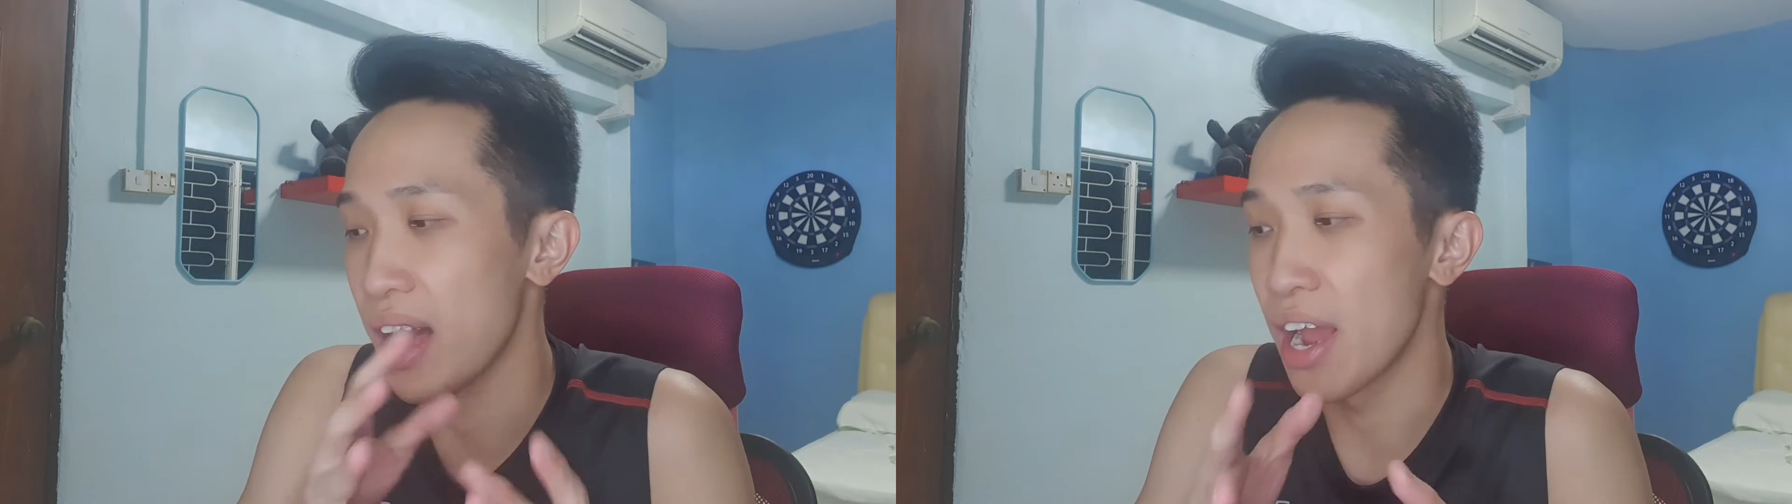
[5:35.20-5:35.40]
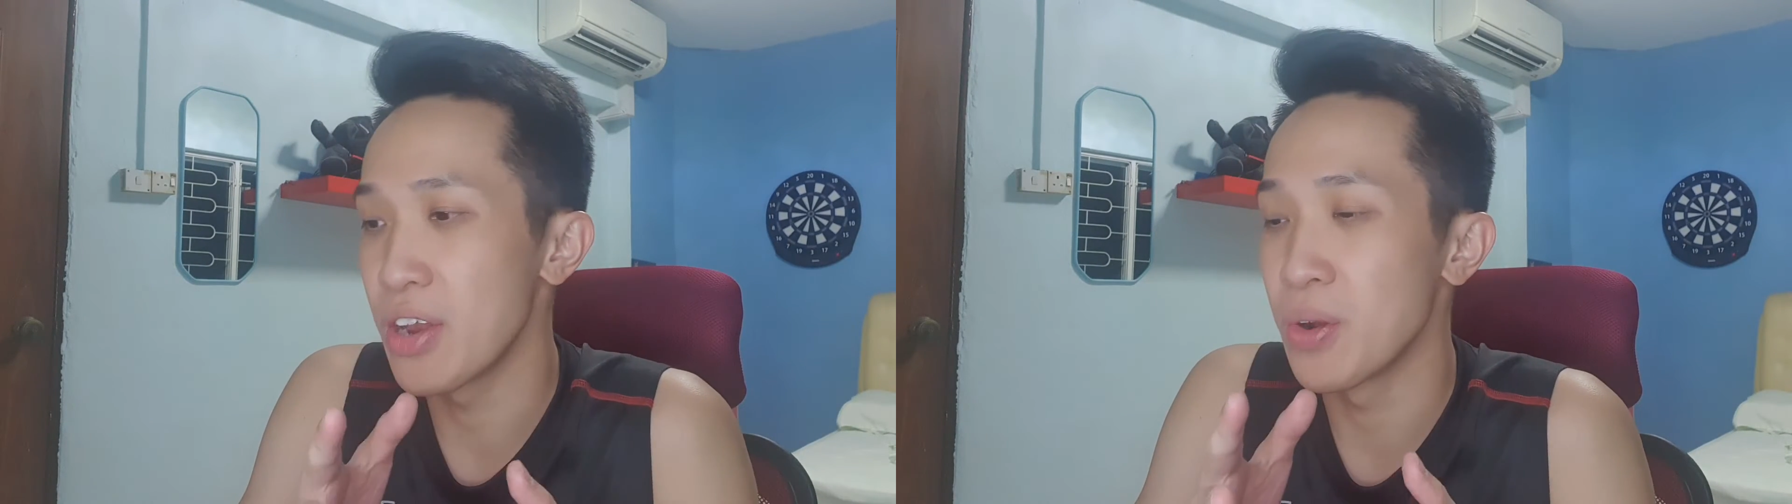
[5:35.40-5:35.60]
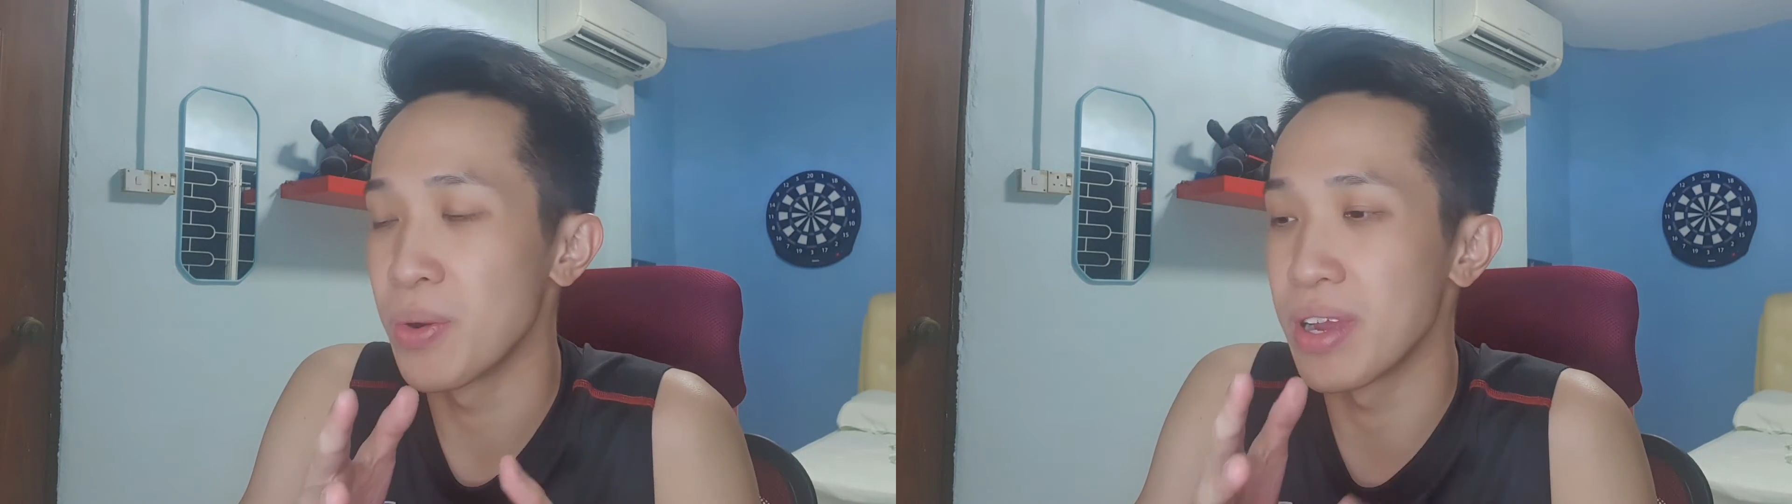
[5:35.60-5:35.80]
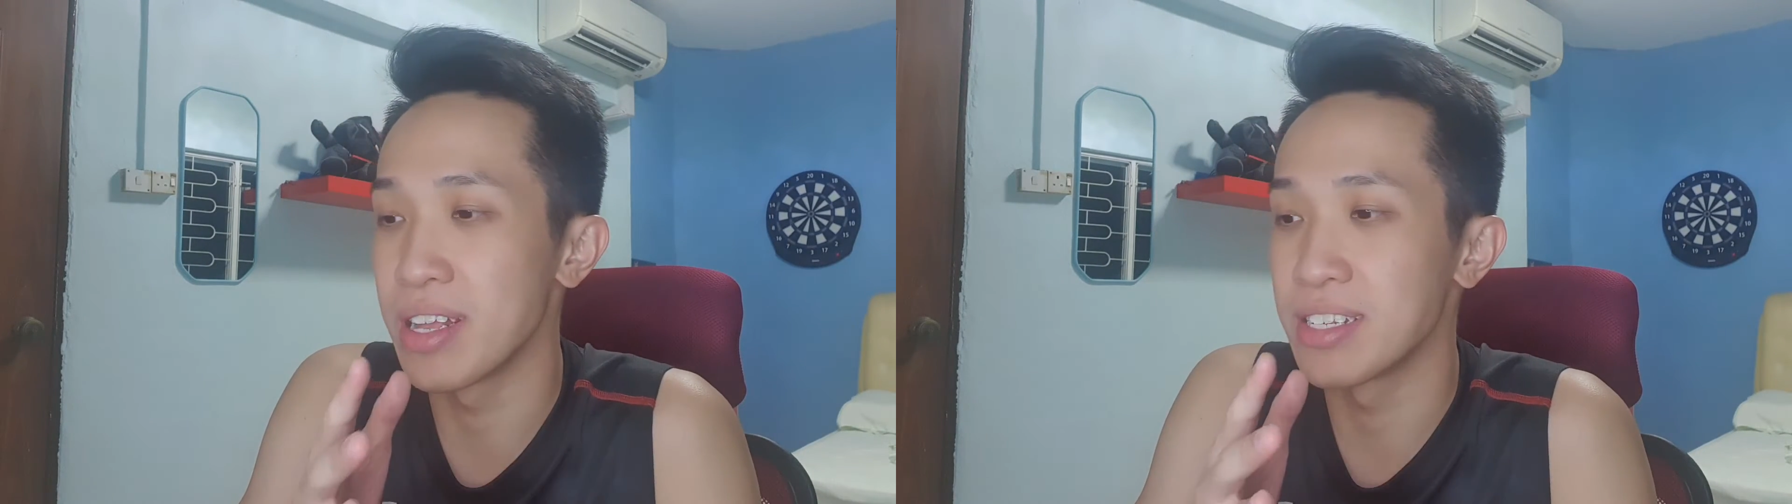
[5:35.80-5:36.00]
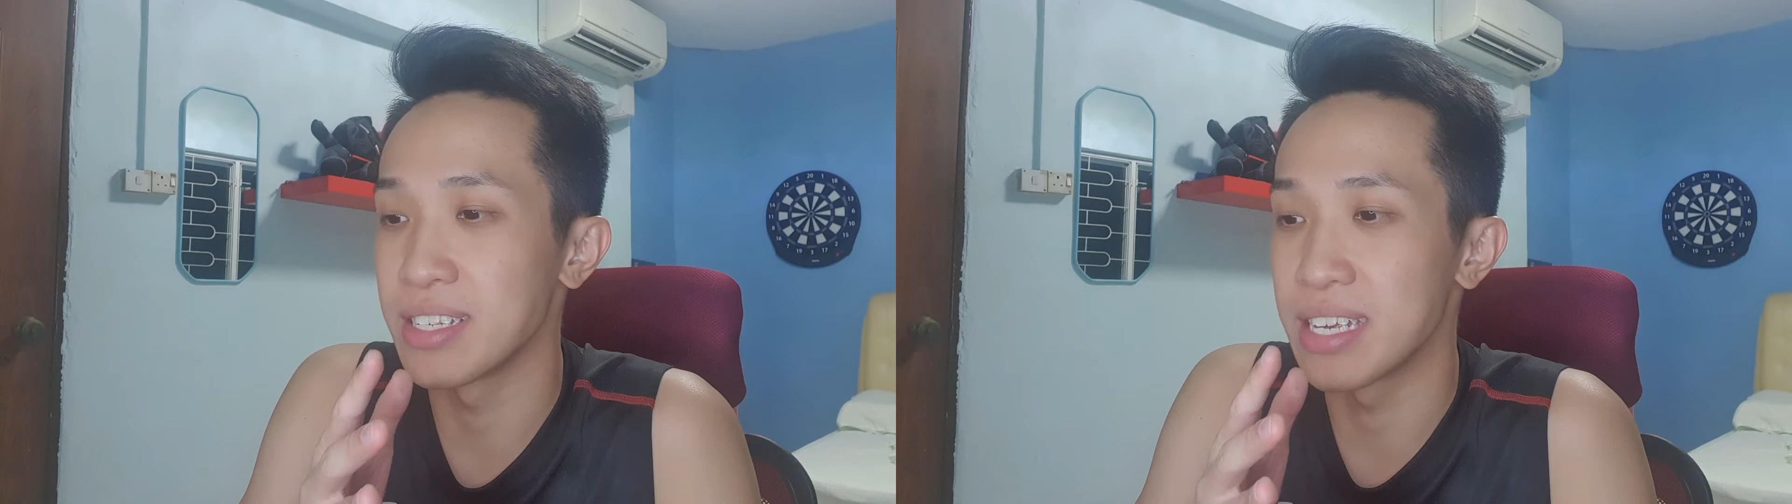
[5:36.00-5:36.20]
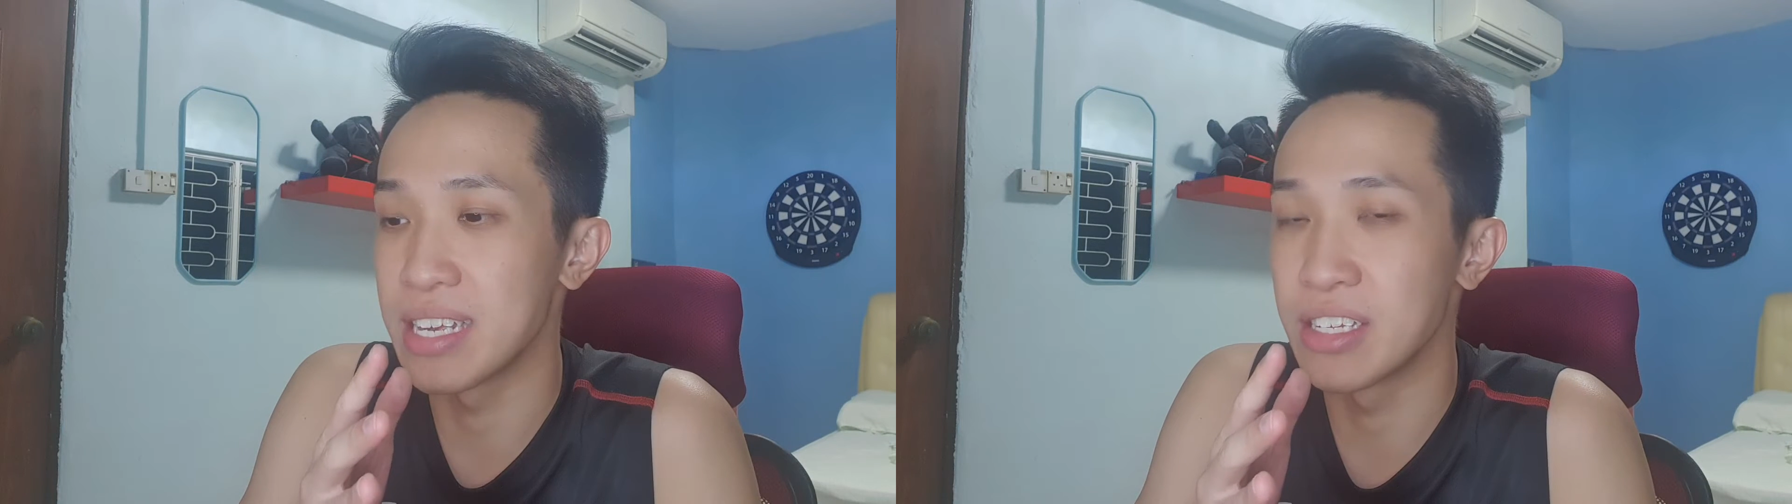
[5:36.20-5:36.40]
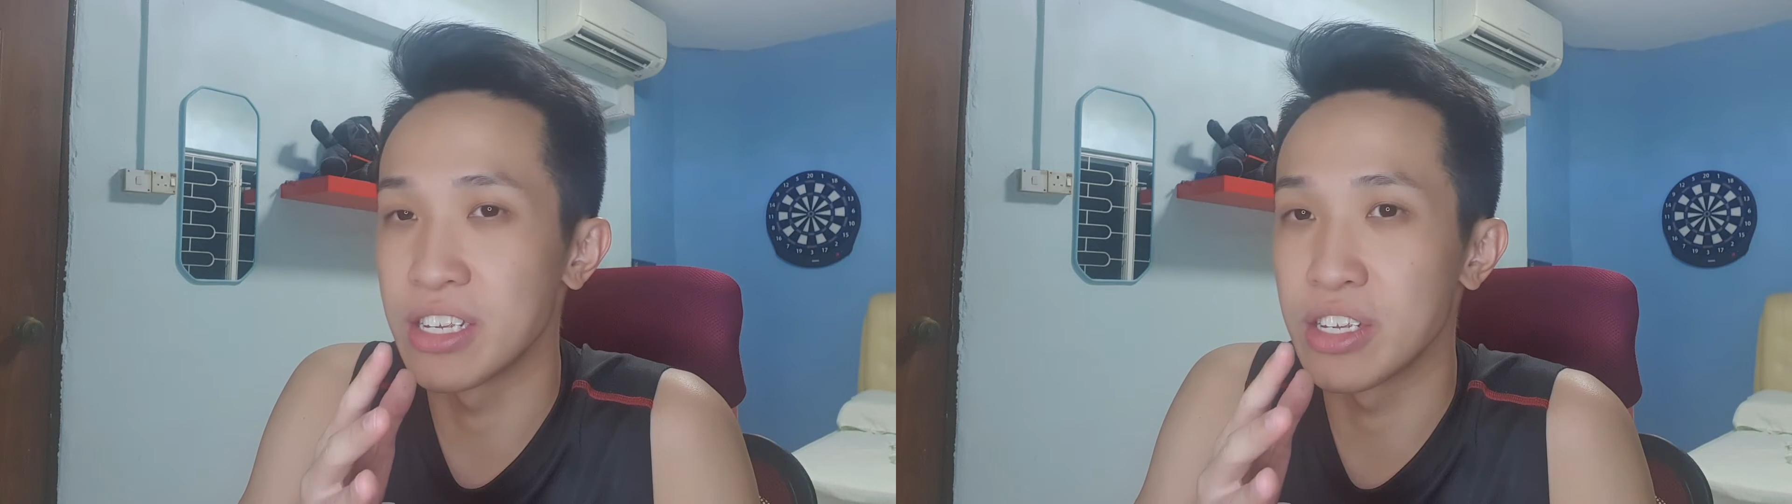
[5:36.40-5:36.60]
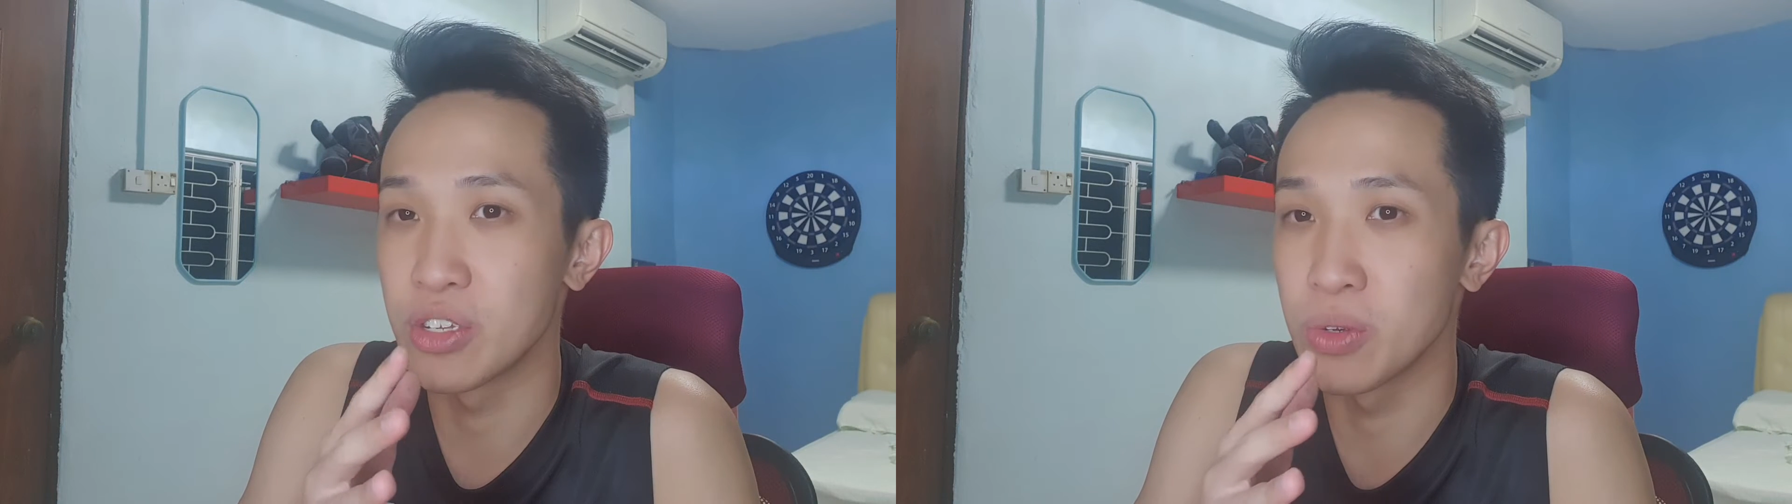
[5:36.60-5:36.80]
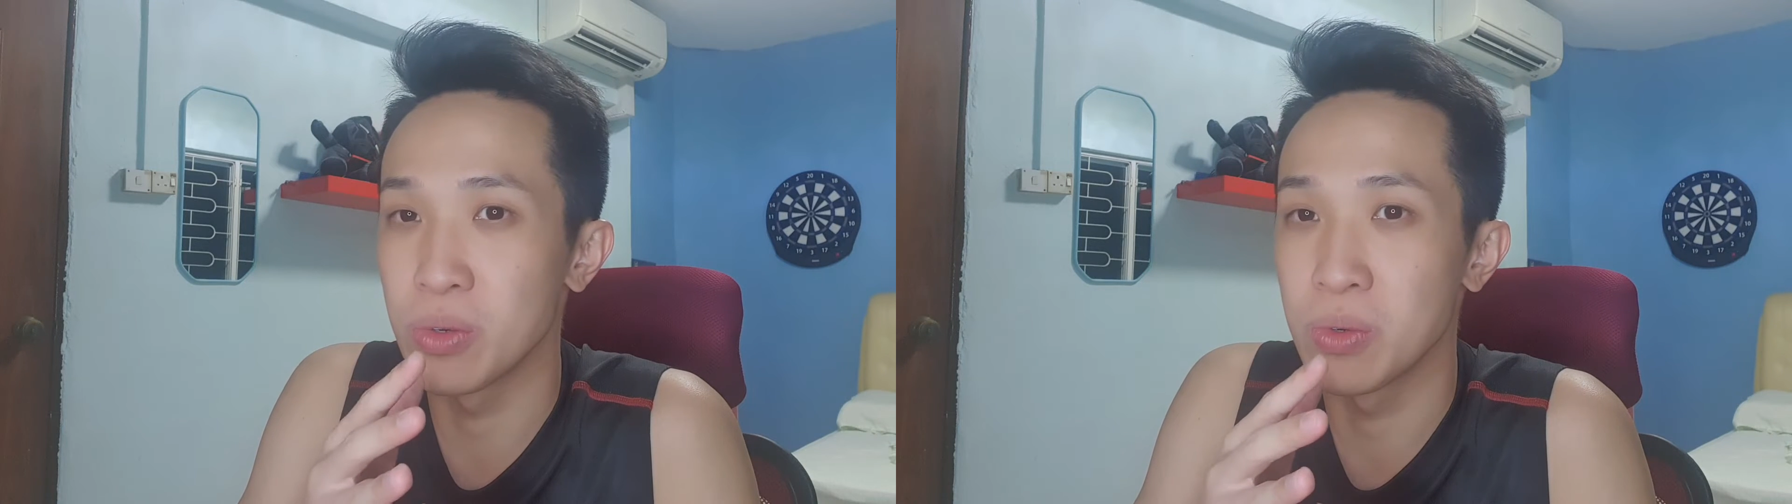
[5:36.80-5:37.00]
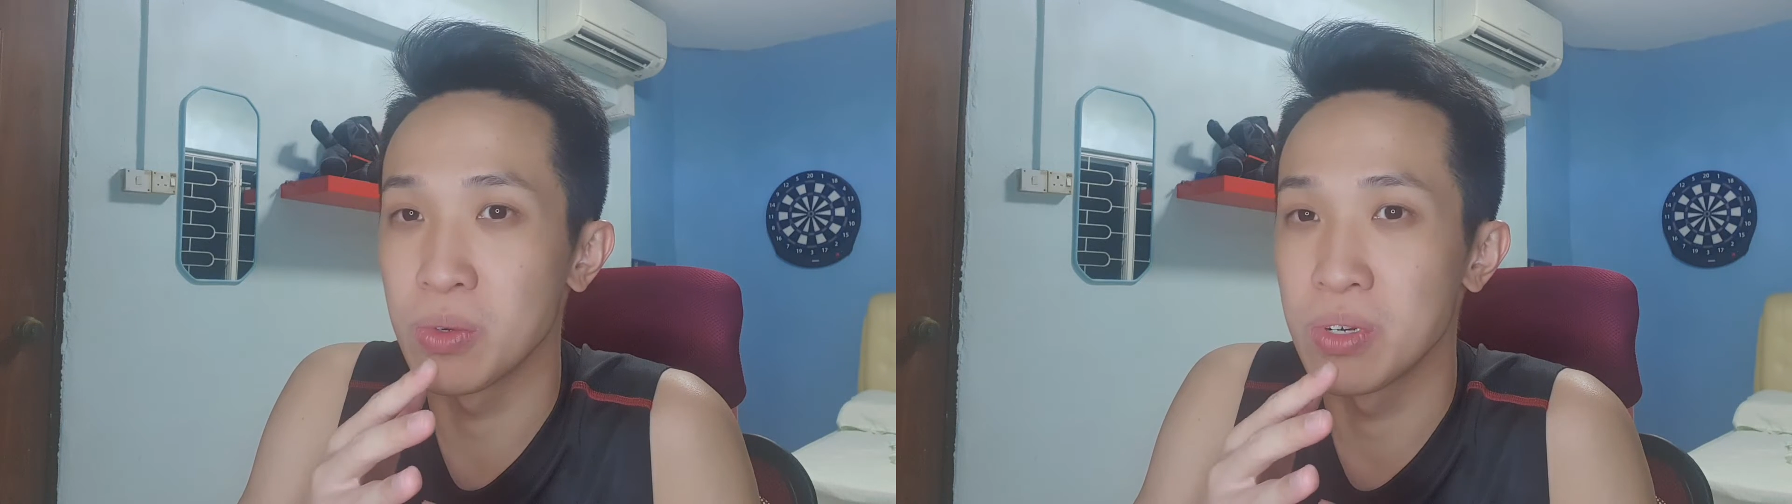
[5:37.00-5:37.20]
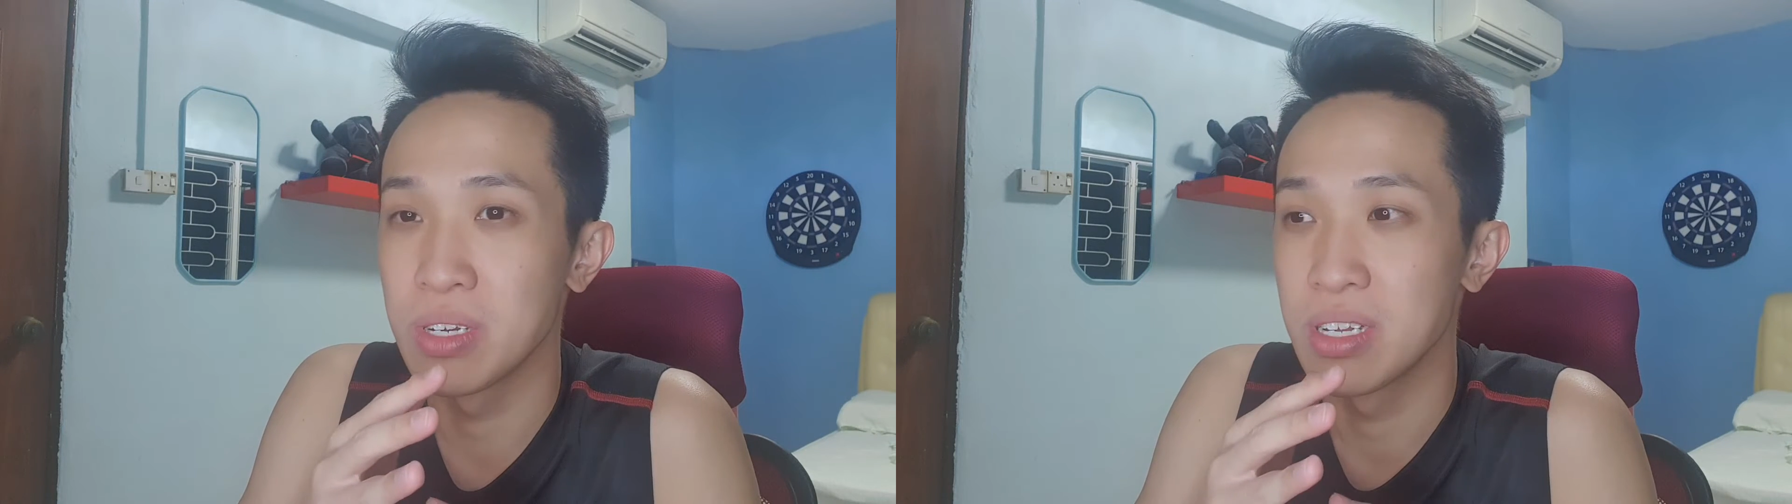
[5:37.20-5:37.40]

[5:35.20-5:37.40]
I know it is easy to